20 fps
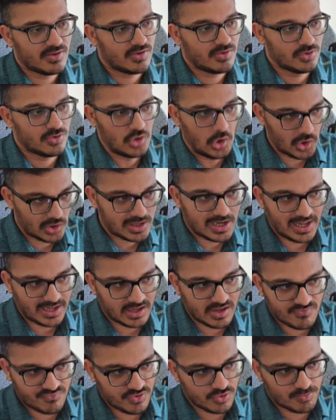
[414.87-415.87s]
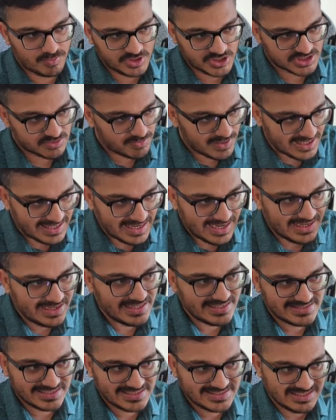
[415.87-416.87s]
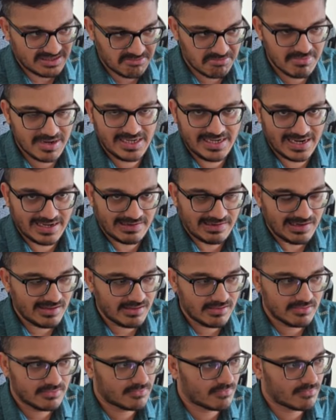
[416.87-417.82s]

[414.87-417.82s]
Note, like if you just play king d6 immediately,